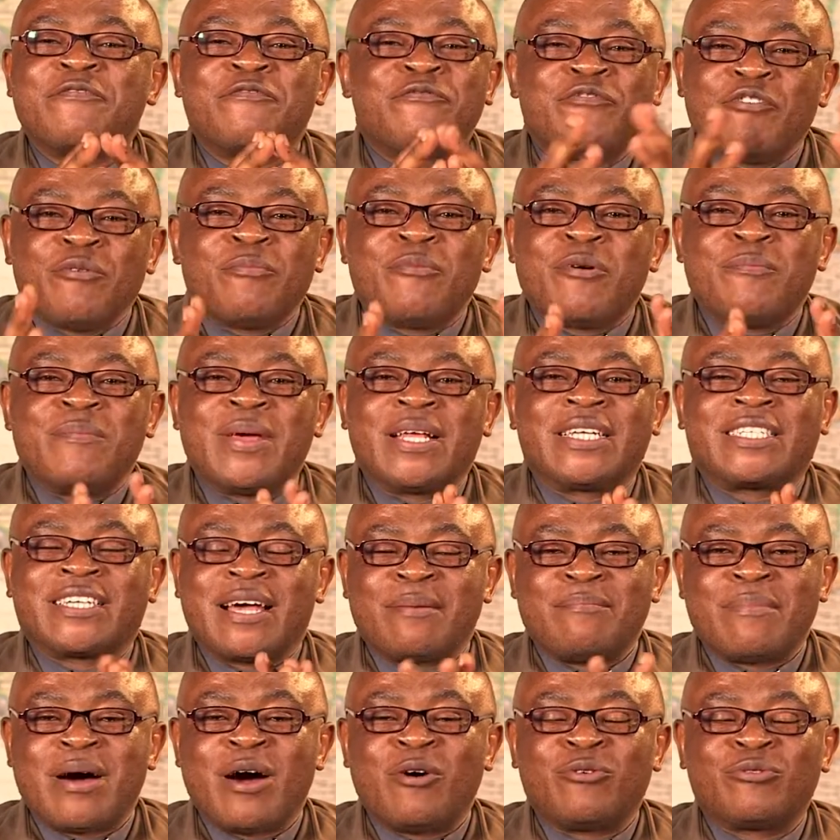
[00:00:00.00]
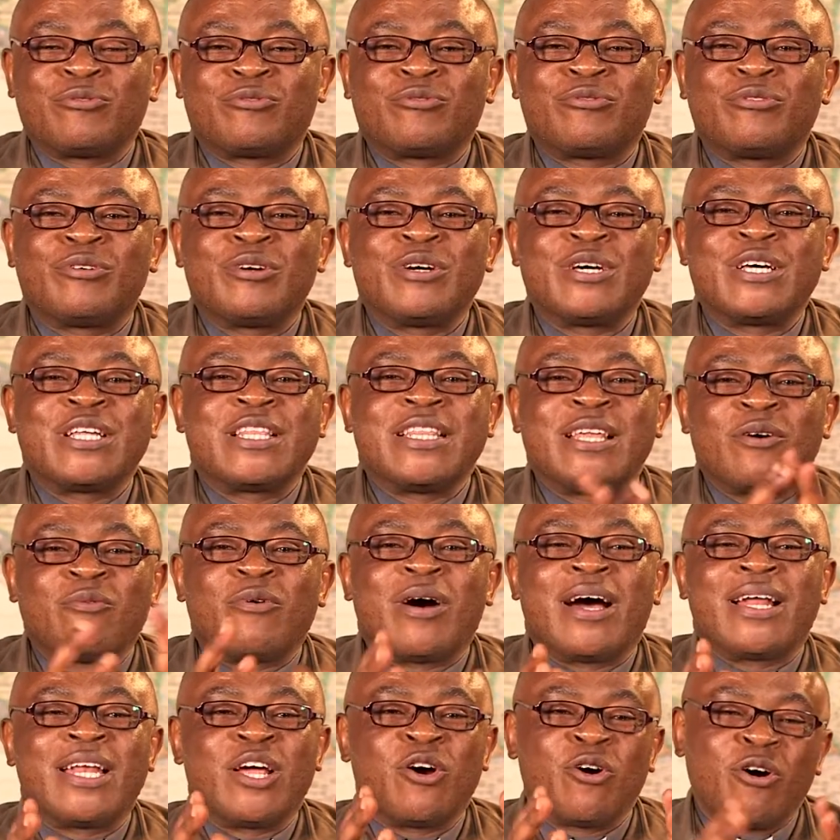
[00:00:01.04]
few moments about the
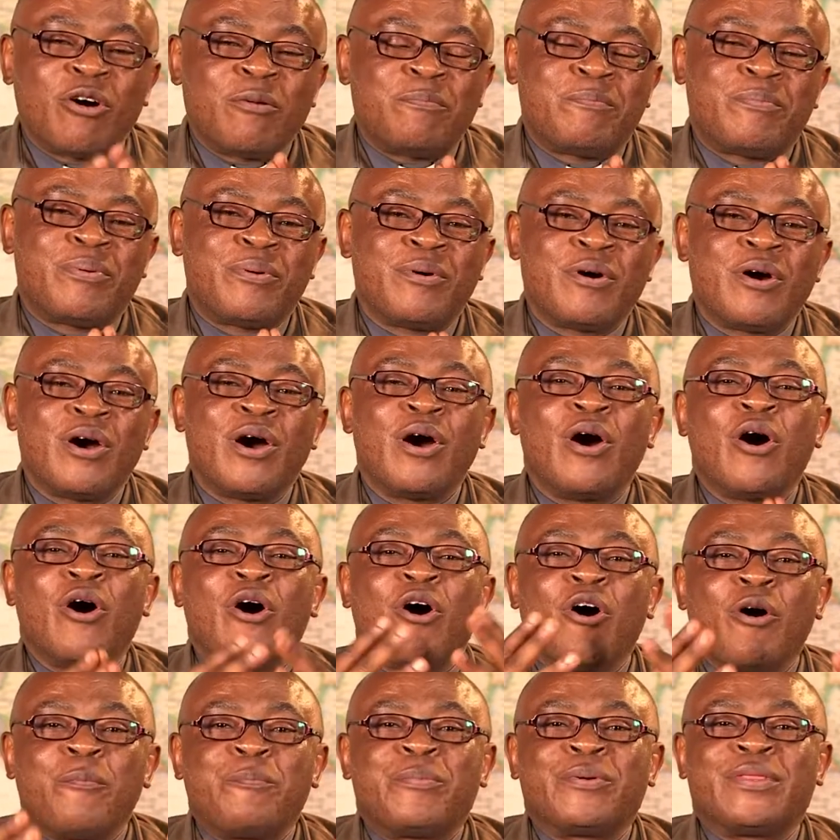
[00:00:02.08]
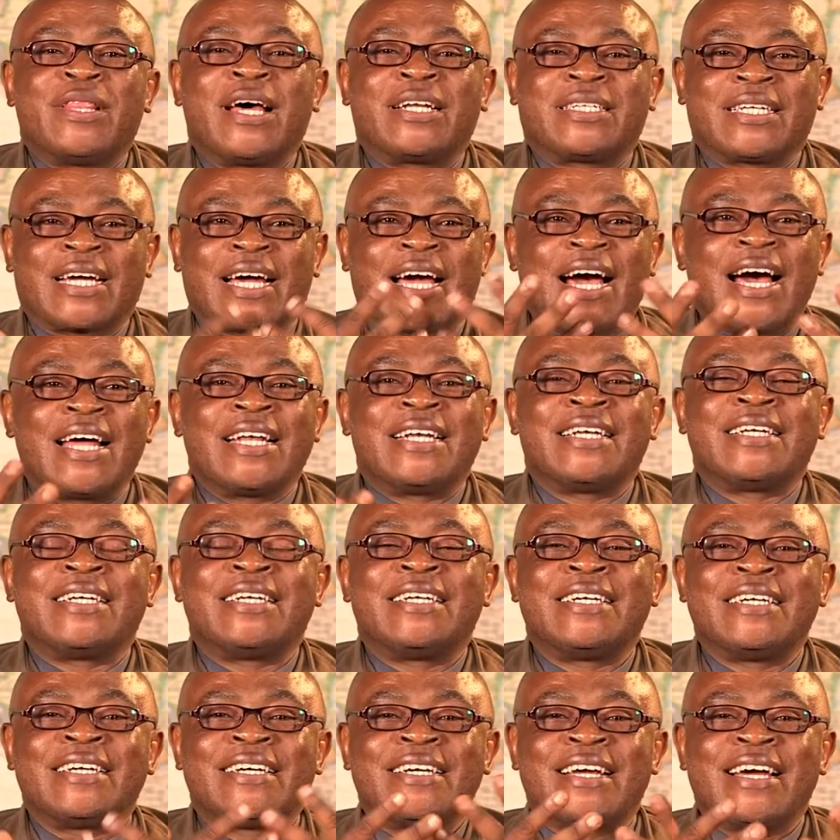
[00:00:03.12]
word hope, hope that
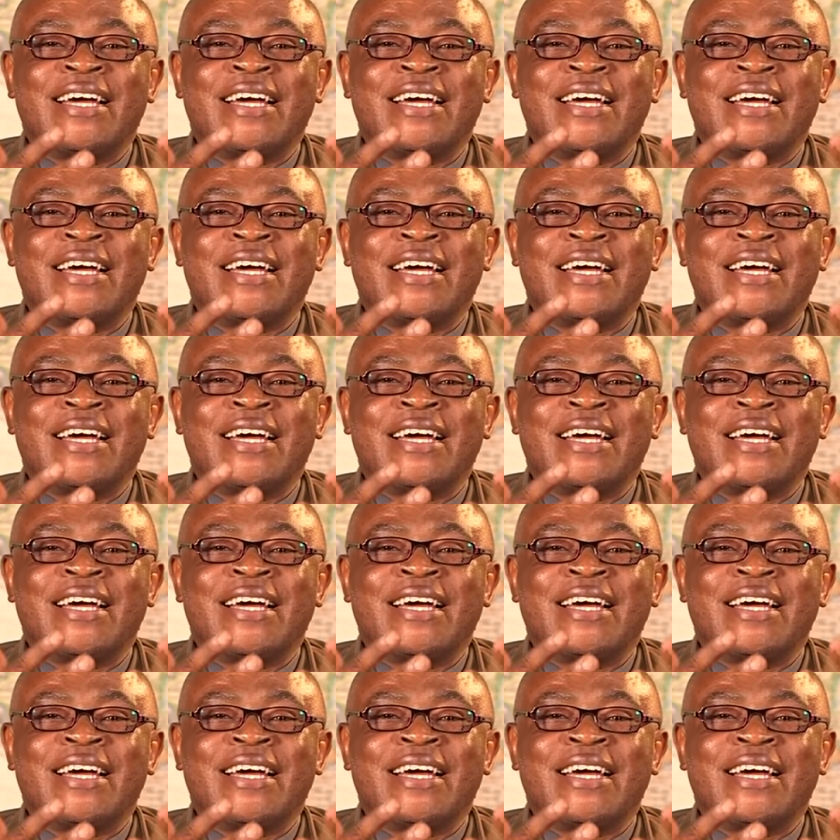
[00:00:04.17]
can